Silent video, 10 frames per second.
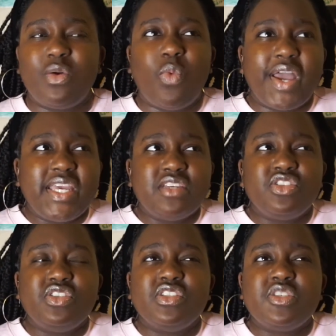why can't
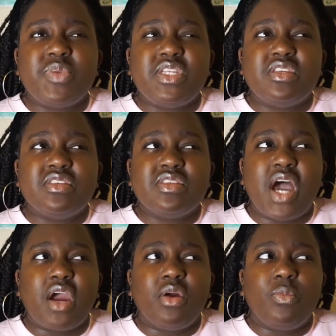she just be
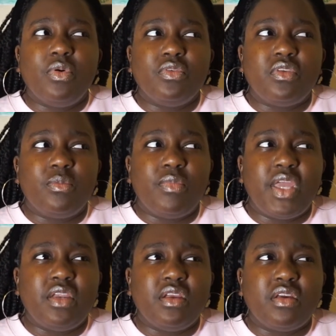desirable to
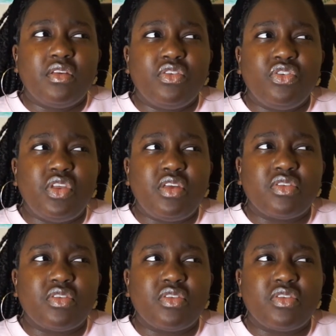men because she's